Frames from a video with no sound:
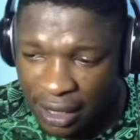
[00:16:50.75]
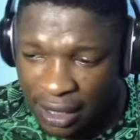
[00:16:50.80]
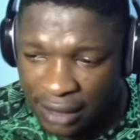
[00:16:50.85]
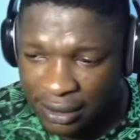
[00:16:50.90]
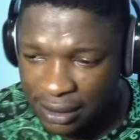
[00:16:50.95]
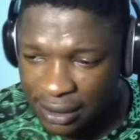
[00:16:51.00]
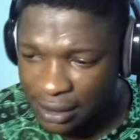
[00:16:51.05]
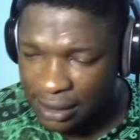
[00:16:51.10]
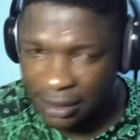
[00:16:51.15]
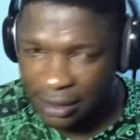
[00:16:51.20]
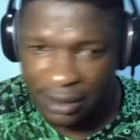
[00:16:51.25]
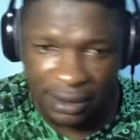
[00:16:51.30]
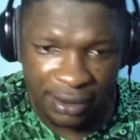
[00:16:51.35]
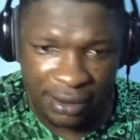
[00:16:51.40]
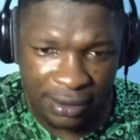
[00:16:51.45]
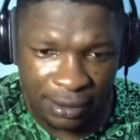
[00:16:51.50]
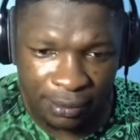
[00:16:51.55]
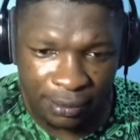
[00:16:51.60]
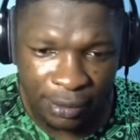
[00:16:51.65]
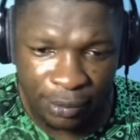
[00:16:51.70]
I think is
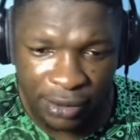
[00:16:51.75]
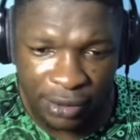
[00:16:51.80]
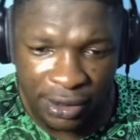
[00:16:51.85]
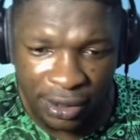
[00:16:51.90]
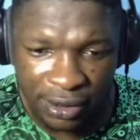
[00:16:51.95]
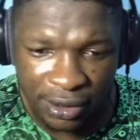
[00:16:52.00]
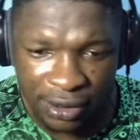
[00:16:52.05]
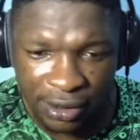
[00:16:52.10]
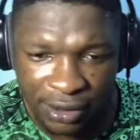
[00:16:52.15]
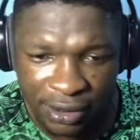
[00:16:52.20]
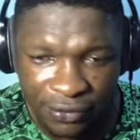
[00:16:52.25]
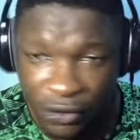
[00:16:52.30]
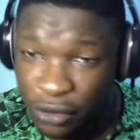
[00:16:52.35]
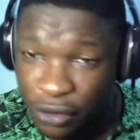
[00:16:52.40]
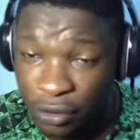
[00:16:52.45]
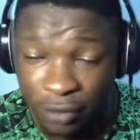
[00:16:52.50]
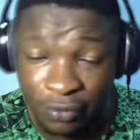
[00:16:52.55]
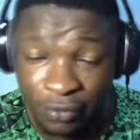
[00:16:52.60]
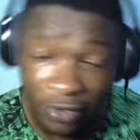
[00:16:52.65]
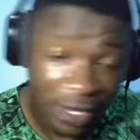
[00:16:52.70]
let me check the
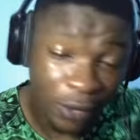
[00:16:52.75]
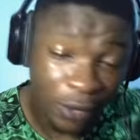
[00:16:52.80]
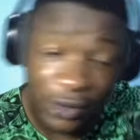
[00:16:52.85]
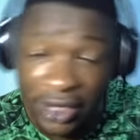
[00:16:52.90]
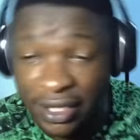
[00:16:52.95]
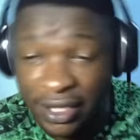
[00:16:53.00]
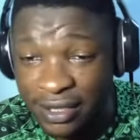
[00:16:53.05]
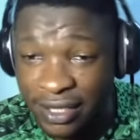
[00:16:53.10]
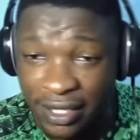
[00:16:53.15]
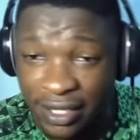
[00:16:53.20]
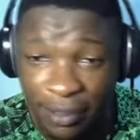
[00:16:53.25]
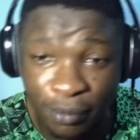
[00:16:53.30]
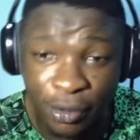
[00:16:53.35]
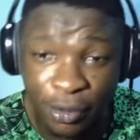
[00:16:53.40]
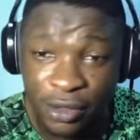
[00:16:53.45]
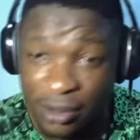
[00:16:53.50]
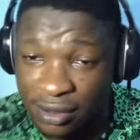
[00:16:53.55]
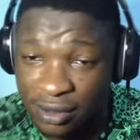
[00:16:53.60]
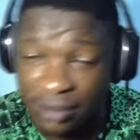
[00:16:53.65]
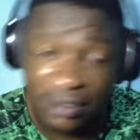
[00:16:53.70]
fixture. I'll check it again.
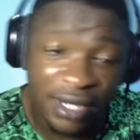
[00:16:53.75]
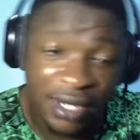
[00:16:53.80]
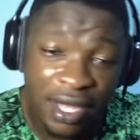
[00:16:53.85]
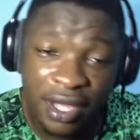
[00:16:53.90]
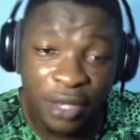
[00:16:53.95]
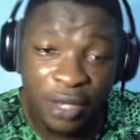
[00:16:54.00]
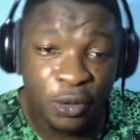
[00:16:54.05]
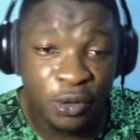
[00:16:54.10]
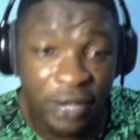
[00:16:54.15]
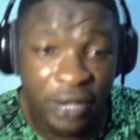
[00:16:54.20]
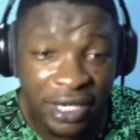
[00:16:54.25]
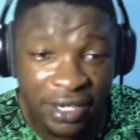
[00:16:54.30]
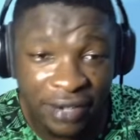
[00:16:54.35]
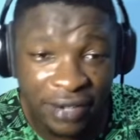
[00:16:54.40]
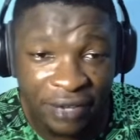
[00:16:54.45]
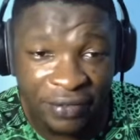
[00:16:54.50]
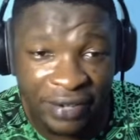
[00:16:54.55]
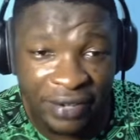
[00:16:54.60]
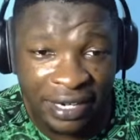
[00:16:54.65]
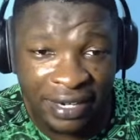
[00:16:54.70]
But Equatorial Guinea
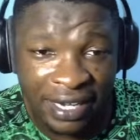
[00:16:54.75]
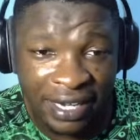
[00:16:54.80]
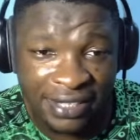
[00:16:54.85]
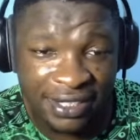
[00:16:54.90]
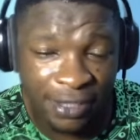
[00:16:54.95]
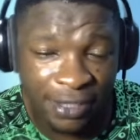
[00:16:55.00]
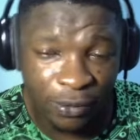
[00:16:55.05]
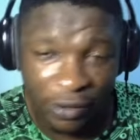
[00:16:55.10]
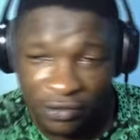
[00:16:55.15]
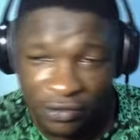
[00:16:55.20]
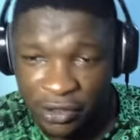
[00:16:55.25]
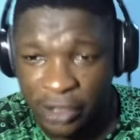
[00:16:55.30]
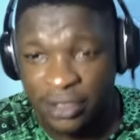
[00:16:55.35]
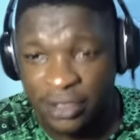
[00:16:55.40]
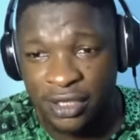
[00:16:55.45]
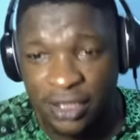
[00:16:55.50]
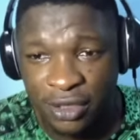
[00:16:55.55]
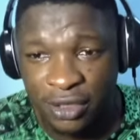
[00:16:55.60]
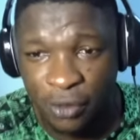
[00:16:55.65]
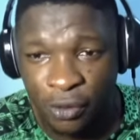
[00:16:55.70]
have a very nice game. I've shared the
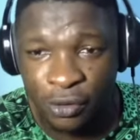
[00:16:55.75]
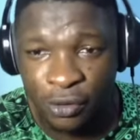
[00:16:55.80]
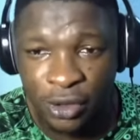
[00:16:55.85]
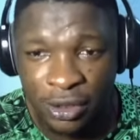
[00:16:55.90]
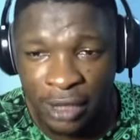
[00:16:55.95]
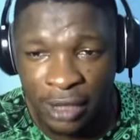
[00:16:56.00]
ticker,